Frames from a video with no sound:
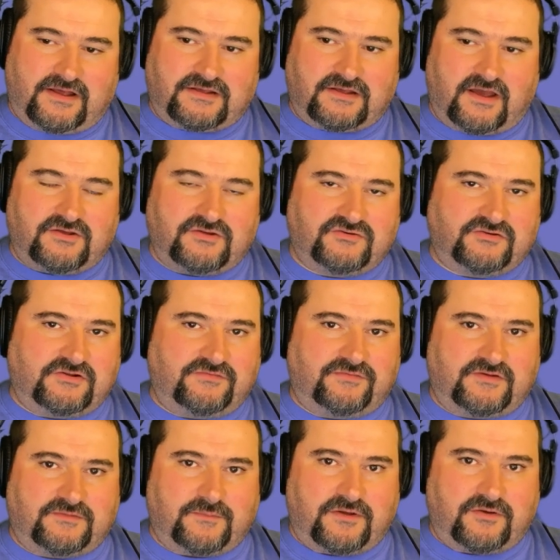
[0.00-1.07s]
I, I usually
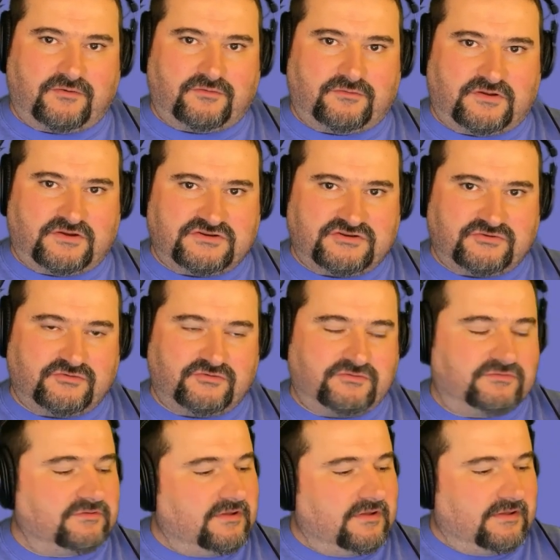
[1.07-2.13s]
fix my own
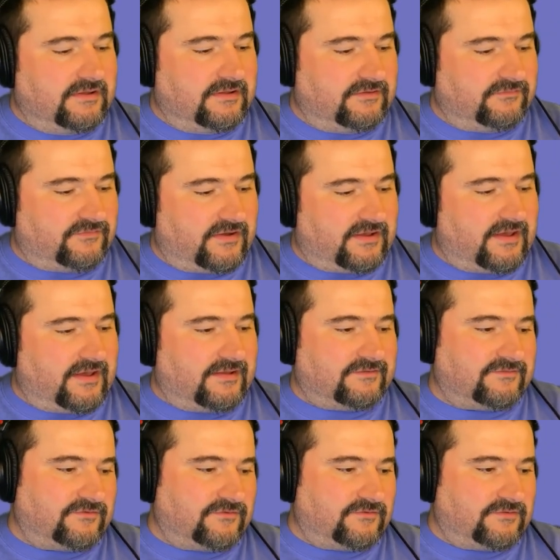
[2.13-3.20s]
issues if I can.
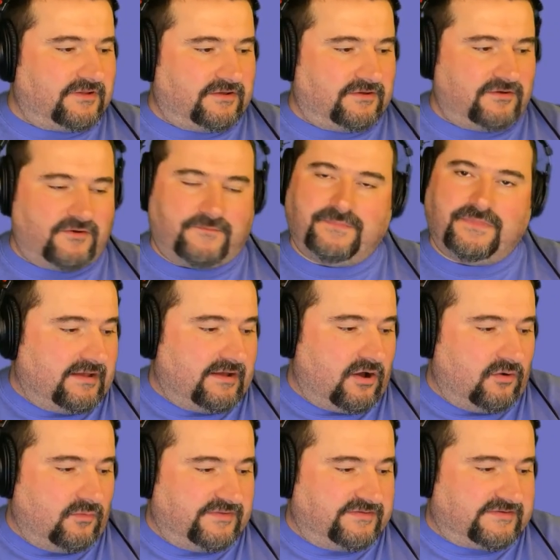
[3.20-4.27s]
So there you go.
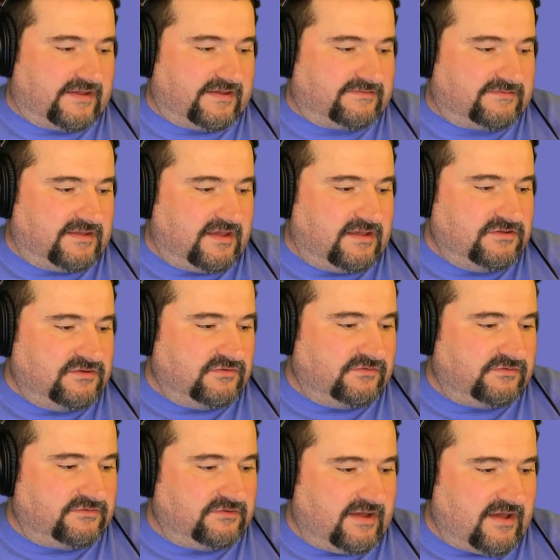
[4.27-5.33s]
Owen says, they
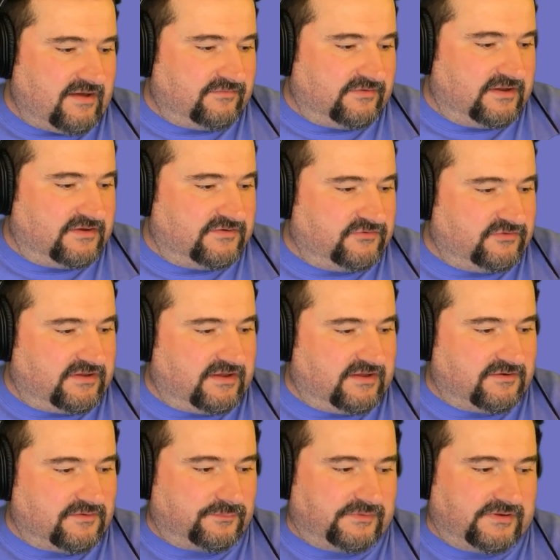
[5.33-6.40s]
used to have an
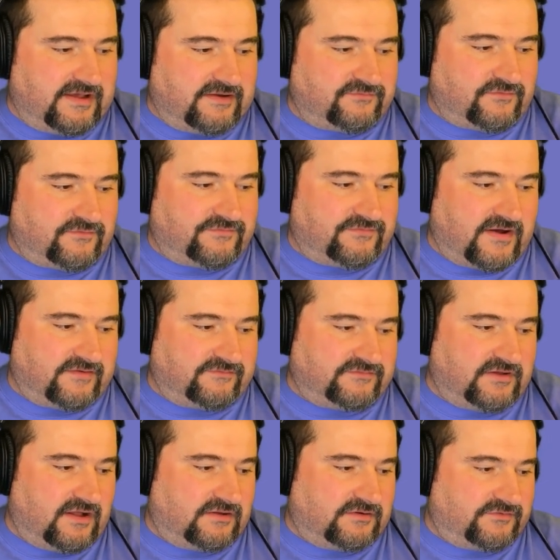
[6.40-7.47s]
educator plan for
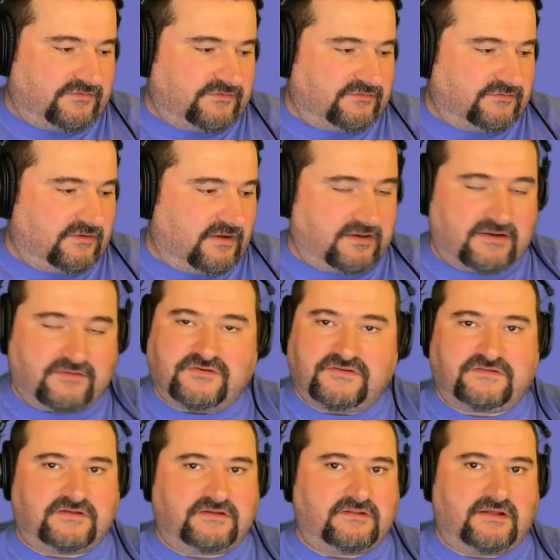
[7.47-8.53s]
$5. I never
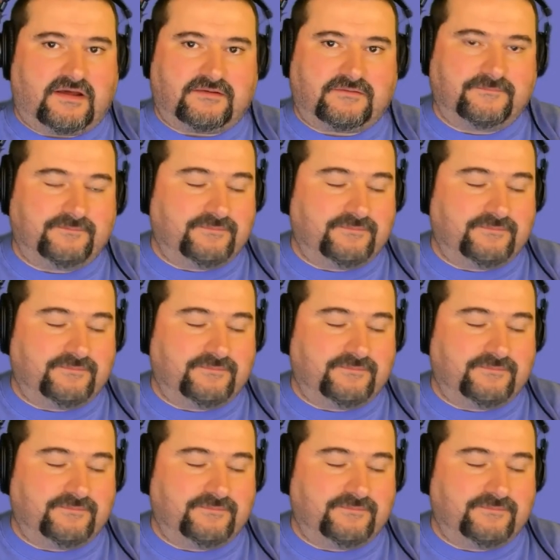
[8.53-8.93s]
seen that.